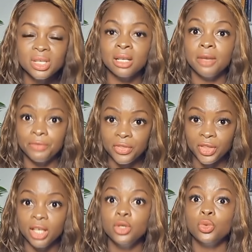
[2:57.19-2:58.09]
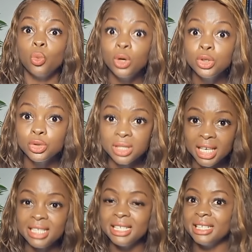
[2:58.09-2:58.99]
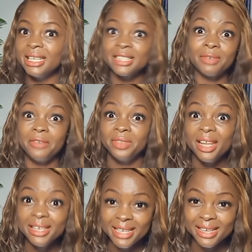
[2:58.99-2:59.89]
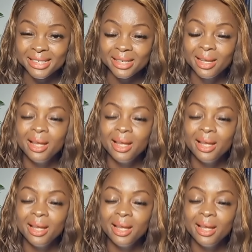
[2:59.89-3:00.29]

and everything you want to get in the next five, ten years.